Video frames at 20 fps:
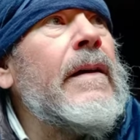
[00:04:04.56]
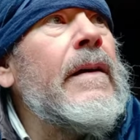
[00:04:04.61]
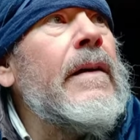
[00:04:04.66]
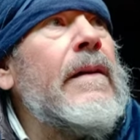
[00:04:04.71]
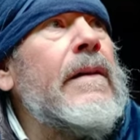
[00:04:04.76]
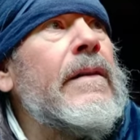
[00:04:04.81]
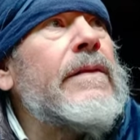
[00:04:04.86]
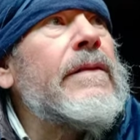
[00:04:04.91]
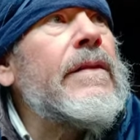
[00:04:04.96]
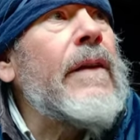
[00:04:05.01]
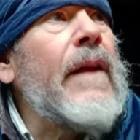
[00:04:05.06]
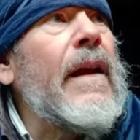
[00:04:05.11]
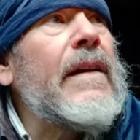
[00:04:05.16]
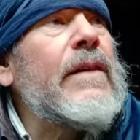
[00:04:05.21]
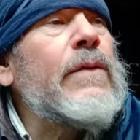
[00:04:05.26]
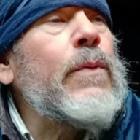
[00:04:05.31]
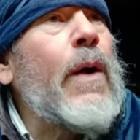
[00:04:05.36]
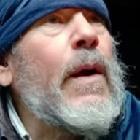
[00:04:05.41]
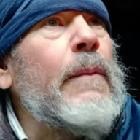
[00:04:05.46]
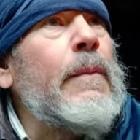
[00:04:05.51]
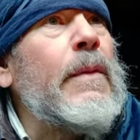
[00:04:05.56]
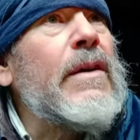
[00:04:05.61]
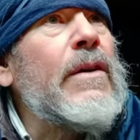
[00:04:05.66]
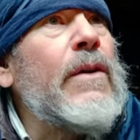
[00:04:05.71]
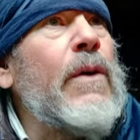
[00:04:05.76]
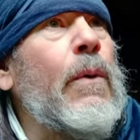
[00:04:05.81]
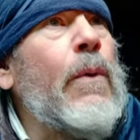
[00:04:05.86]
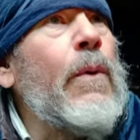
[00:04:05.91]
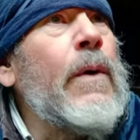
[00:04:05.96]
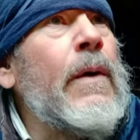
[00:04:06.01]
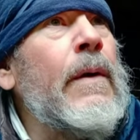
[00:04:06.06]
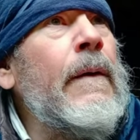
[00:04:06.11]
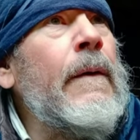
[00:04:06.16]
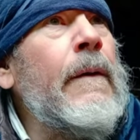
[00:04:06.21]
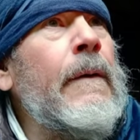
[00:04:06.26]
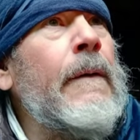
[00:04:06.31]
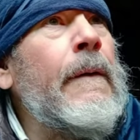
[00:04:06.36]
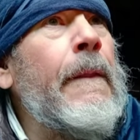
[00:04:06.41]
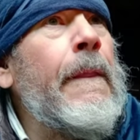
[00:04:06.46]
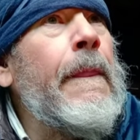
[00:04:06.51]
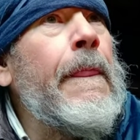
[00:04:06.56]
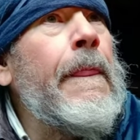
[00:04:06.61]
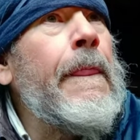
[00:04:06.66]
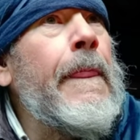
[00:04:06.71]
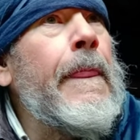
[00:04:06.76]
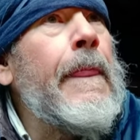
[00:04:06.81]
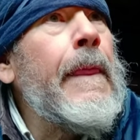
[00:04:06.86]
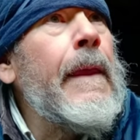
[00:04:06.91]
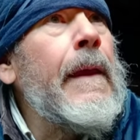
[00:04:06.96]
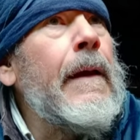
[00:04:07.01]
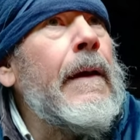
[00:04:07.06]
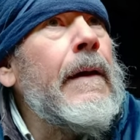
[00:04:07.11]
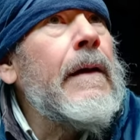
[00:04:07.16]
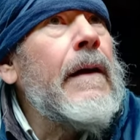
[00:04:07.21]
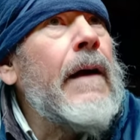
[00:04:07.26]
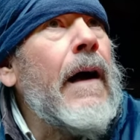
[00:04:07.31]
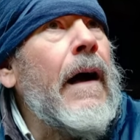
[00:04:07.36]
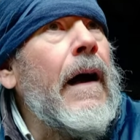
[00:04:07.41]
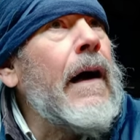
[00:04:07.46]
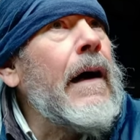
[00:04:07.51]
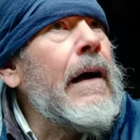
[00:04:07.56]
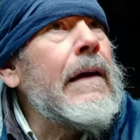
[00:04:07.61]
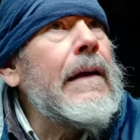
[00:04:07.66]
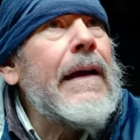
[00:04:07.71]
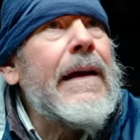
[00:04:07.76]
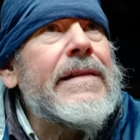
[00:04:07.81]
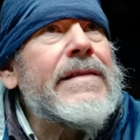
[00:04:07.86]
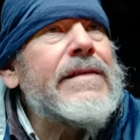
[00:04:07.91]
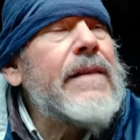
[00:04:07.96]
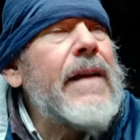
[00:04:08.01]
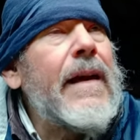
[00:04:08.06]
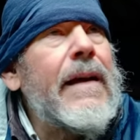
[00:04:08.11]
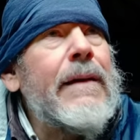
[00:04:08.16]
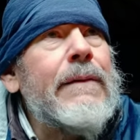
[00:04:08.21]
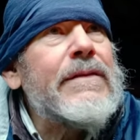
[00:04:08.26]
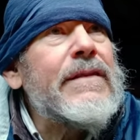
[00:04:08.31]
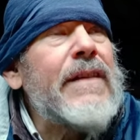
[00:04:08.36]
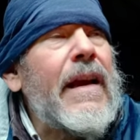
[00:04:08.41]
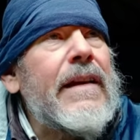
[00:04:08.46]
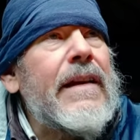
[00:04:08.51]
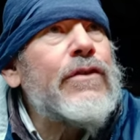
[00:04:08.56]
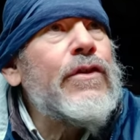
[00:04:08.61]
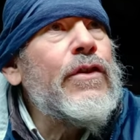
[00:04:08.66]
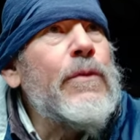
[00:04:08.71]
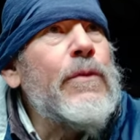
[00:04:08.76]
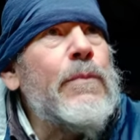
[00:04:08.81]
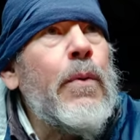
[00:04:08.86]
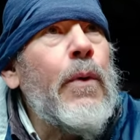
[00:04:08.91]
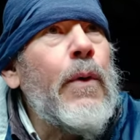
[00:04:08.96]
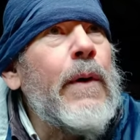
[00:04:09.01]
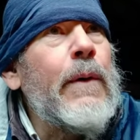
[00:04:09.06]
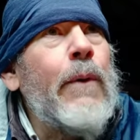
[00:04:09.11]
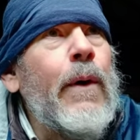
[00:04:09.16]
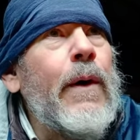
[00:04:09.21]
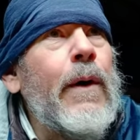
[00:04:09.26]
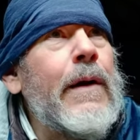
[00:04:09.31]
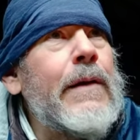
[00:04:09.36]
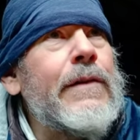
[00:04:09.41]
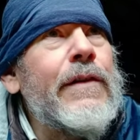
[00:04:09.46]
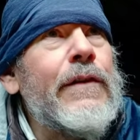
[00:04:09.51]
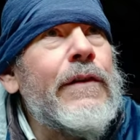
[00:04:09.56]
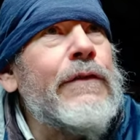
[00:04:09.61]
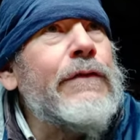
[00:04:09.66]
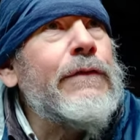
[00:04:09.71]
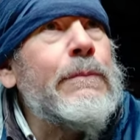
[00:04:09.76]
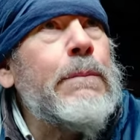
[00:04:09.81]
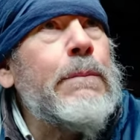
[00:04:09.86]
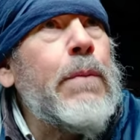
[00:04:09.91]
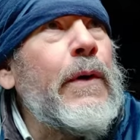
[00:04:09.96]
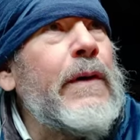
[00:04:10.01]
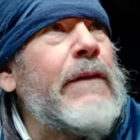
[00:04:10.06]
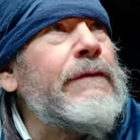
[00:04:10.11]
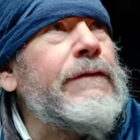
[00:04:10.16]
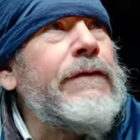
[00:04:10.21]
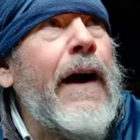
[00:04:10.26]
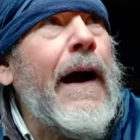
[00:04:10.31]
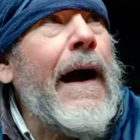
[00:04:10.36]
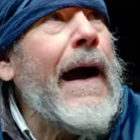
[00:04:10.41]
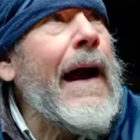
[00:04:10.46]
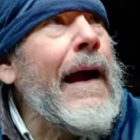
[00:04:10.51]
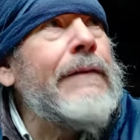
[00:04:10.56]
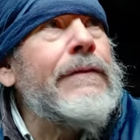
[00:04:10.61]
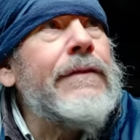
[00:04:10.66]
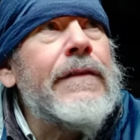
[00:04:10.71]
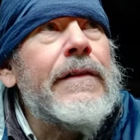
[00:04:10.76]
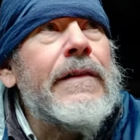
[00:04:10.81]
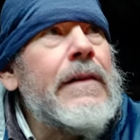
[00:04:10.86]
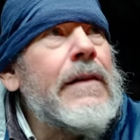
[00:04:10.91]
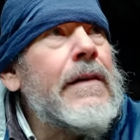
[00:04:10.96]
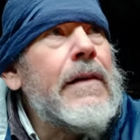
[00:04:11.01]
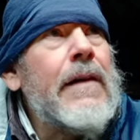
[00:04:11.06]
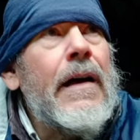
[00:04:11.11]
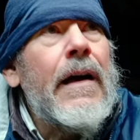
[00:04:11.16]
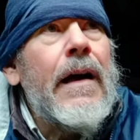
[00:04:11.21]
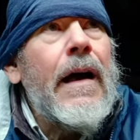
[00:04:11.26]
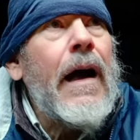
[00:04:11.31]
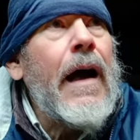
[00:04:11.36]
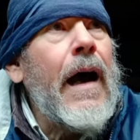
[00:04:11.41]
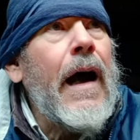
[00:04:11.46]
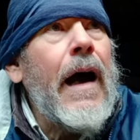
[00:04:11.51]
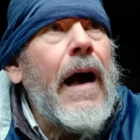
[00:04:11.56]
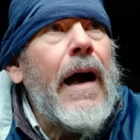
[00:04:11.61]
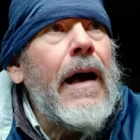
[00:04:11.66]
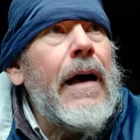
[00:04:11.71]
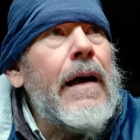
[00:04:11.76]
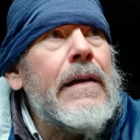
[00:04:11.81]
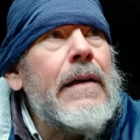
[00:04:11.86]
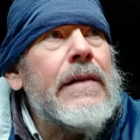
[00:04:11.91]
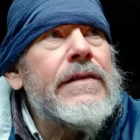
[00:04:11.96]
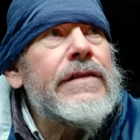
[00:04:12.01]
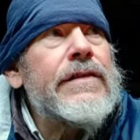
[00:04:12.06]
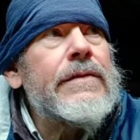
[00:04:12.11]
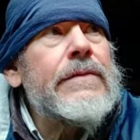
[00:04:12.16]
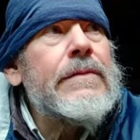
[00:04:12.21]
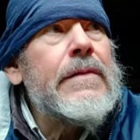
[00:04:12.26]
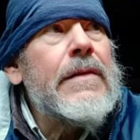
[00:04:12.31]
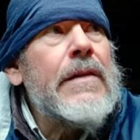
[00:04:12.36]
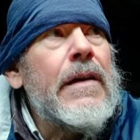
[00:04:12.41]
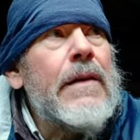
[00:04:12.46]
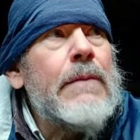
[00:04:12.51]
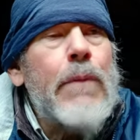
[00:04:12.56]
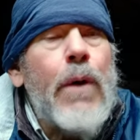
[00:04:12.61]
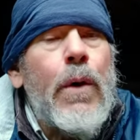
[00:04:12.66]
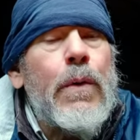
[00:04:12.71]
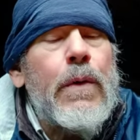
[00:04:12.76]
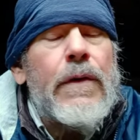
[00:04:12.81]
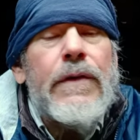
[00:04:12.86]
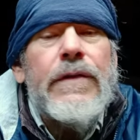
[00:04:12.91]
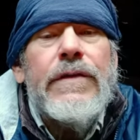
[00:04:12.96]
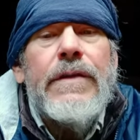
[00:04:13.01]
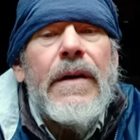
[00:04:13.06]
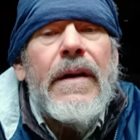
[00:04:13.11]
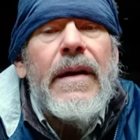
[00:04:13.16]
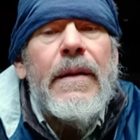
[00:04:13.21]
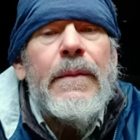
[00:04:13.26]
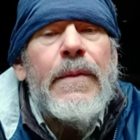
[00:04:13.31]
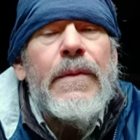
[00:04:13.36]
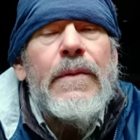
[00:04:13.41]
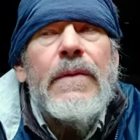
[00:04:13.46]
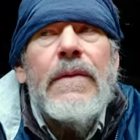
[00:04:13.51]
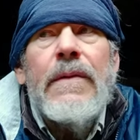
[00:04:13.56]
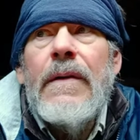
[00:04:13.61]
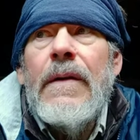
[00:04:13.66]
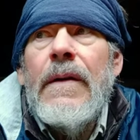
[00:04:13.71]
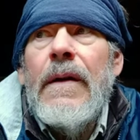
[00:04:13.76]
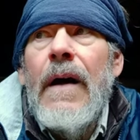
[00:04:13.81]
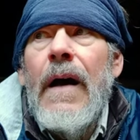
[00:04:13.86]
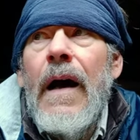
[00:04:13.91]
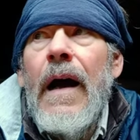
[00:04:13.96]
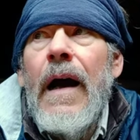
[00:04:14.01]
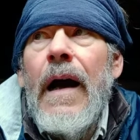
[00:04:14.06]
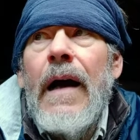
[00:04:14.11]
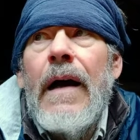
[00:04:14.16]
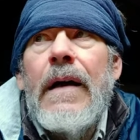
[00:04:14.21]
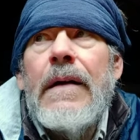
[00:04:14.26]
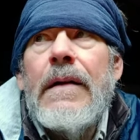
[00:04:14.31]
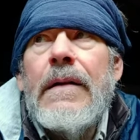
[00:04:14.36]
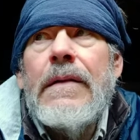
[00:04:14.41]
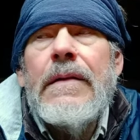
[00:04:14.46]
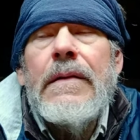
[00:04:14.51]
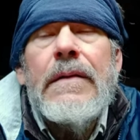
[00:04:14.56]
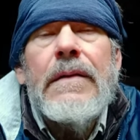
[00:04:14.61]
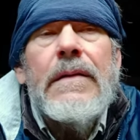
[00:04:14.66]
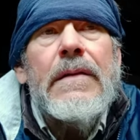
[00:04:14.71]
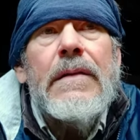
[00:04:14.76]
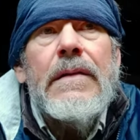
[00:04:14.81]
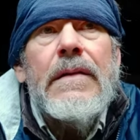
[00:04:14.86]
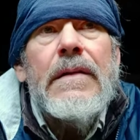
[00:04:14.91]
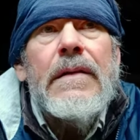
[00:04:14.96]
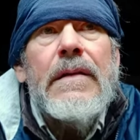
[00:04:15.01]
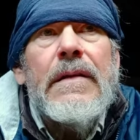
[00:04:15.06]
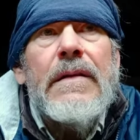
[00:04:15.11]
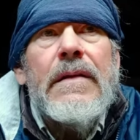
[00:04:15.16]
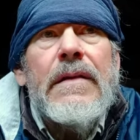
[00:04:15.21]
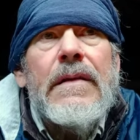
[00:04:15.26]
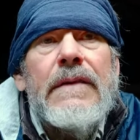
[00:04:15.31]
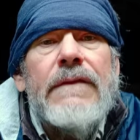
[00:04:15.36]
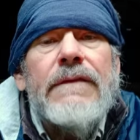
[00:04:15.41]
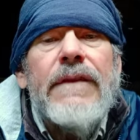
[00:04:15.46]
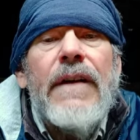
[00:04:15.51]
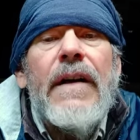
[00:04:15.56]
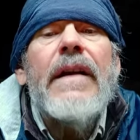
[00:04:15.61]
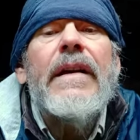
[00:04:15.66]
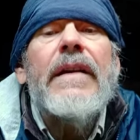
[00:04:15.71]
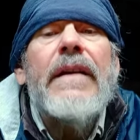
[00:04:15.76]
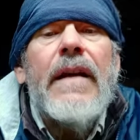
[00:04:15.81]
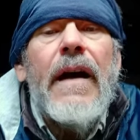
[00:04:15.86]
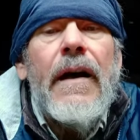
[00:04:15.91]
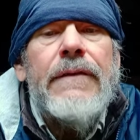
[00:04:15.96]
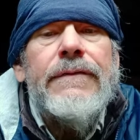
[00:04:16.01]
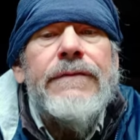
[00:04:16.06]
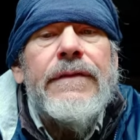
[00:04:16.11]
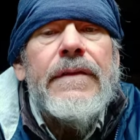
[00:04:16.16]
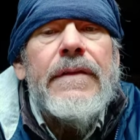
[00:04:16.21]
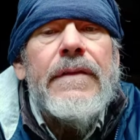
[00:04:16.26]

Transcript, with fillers: so that's what I've been doing. Uh, yesterday it was like 2.1, 2.5 uh, boulder scramble. Uh, very tough.